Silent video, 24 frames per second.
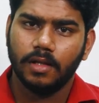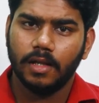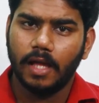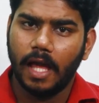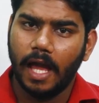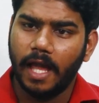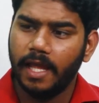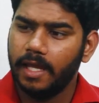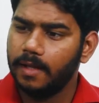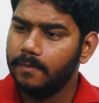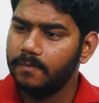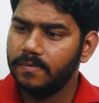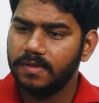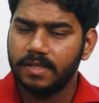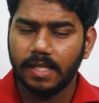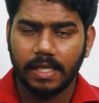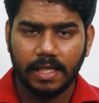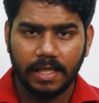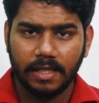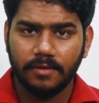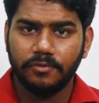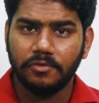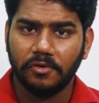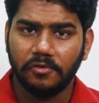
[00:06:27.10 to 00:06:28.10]
I am
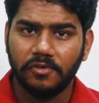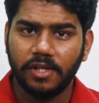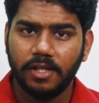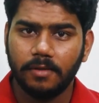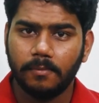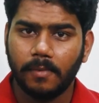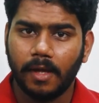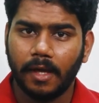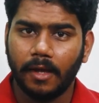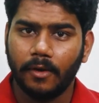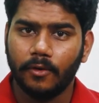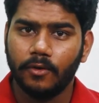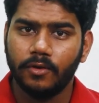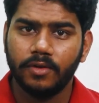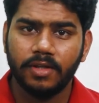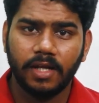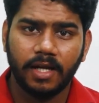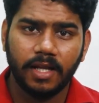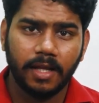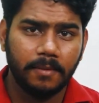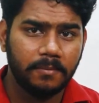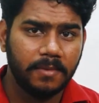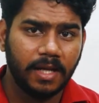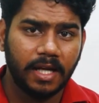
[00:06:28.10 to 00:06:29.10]
selling 15 mangoes
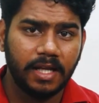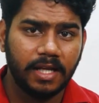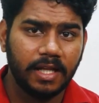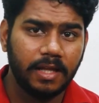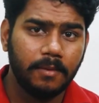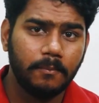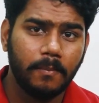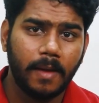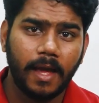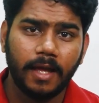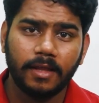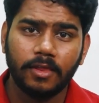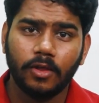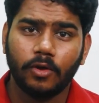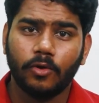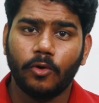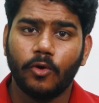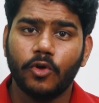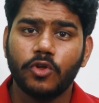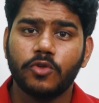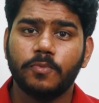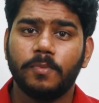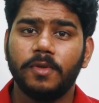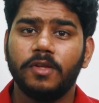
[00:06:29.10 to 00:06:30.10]
and I am getting back the
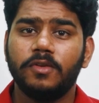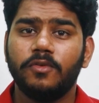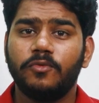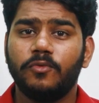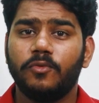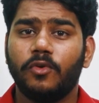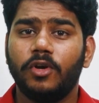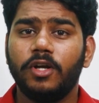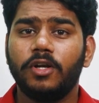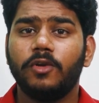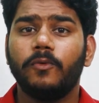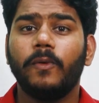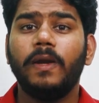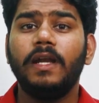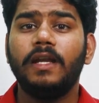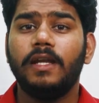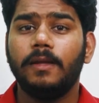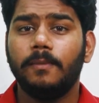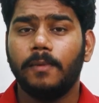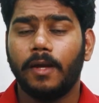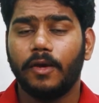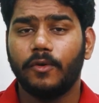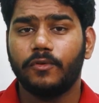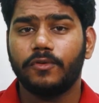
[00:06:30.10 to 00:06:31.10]
cost price of what? 20
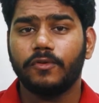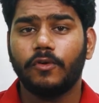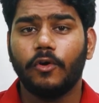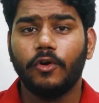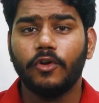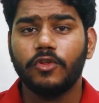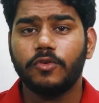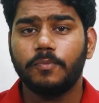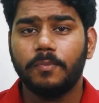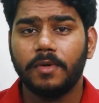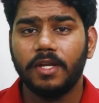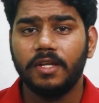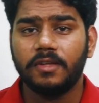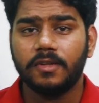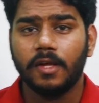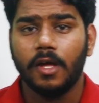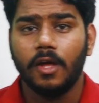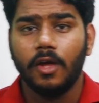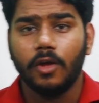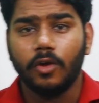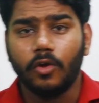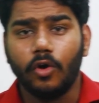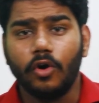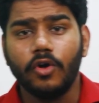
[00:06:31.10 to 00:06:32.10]
mangoes.
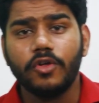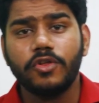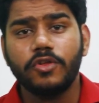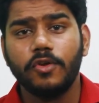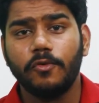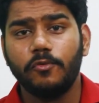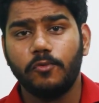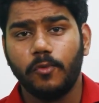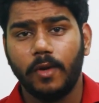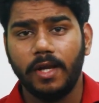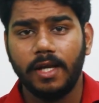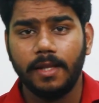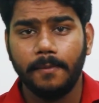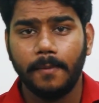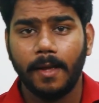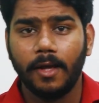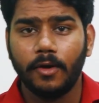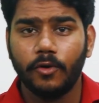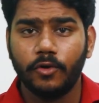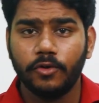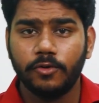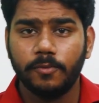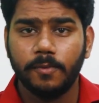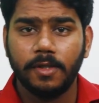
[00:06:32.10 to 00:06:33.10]
Cost of 20
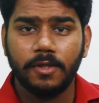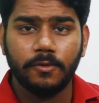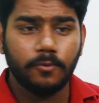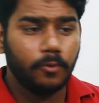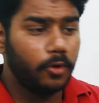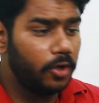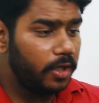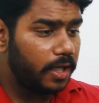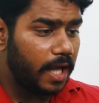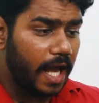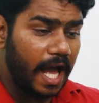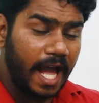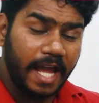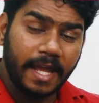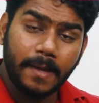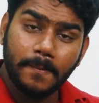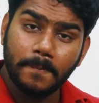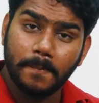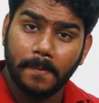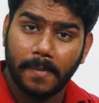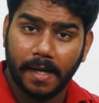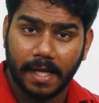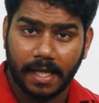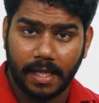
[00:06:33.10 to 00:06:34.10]
mangoes means what? I
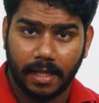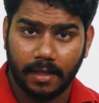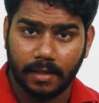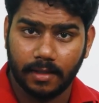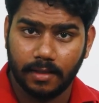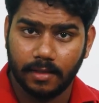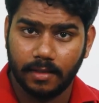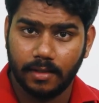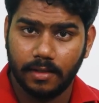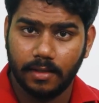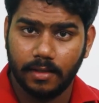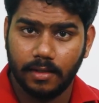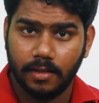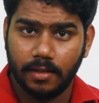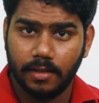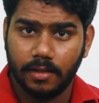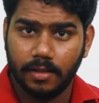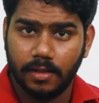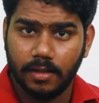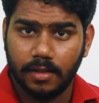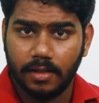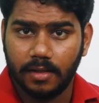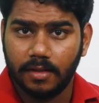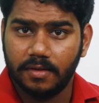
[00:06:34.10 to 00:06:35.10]
am buying.
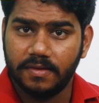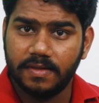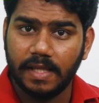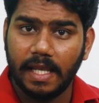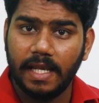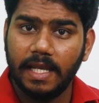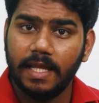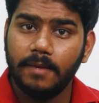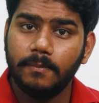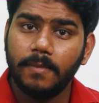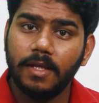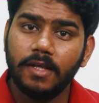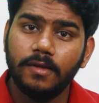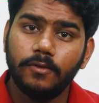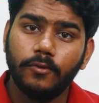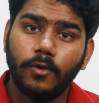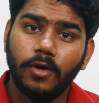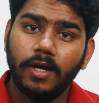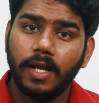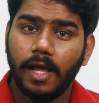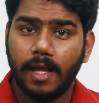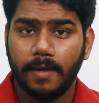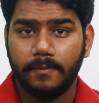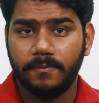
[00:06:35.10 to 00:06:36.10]
Selling means
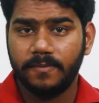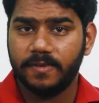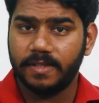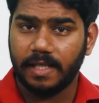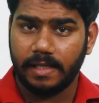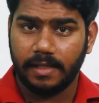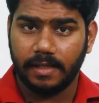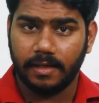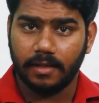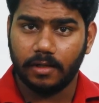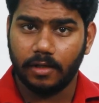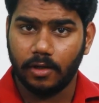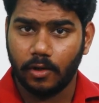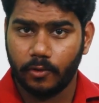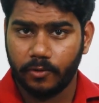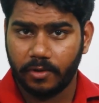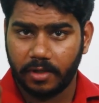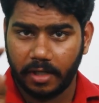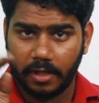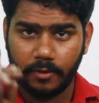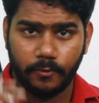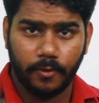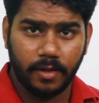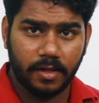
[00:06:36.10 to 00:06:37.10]
what? I am selling. Now
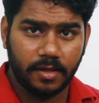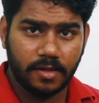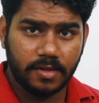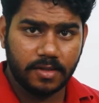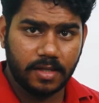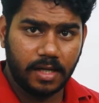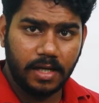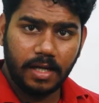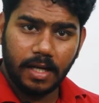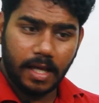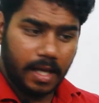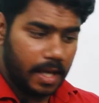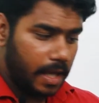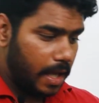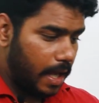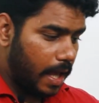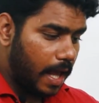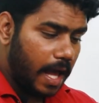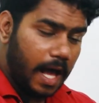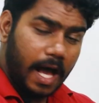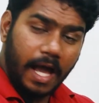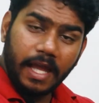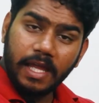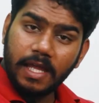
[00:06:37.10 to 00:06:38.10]
try to understand.
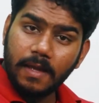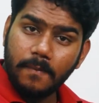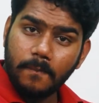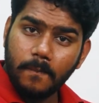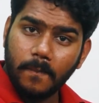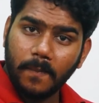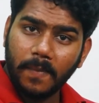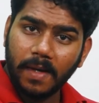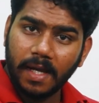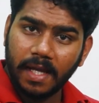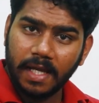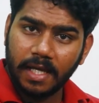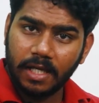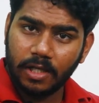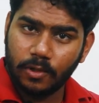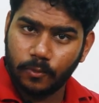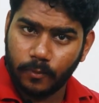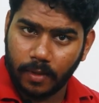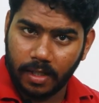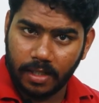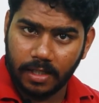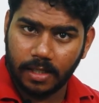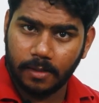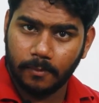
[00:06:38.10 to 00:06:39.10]
I am buying
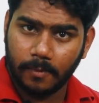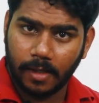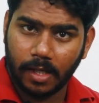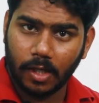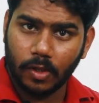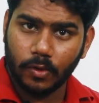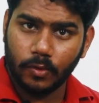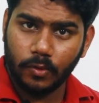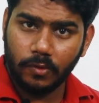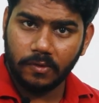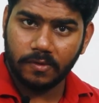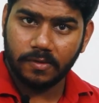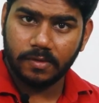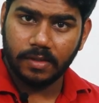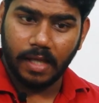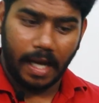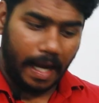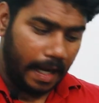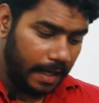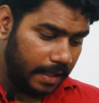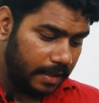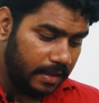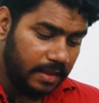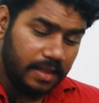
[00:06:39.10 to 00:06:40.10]
20 mangoes
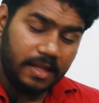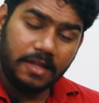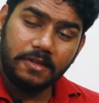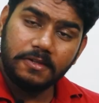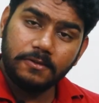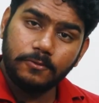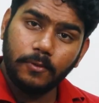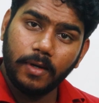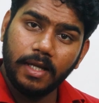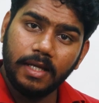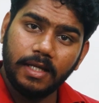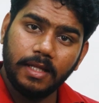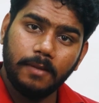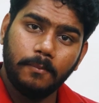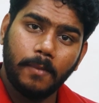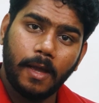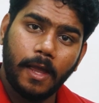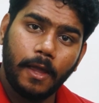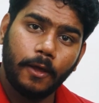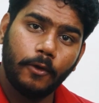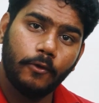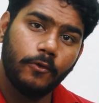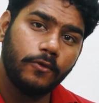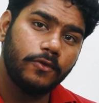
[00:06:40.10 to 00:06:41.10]
and in this 20
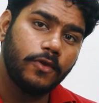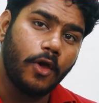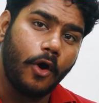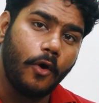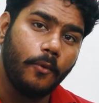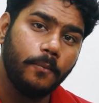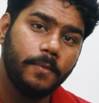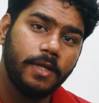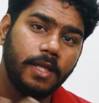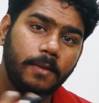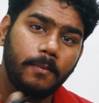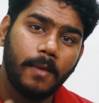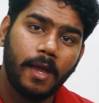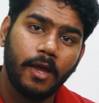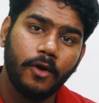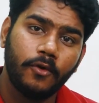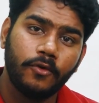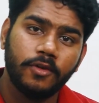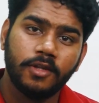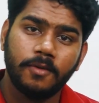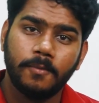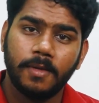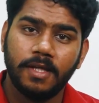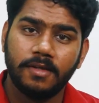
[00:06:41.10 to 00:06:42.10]
mangoes, how many
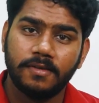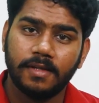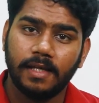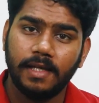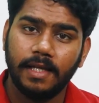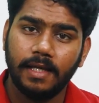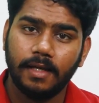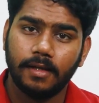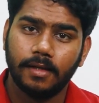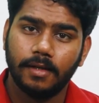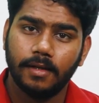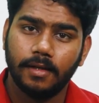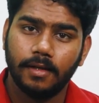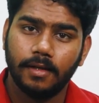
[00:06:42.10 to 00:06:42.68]
mangoes am I selling?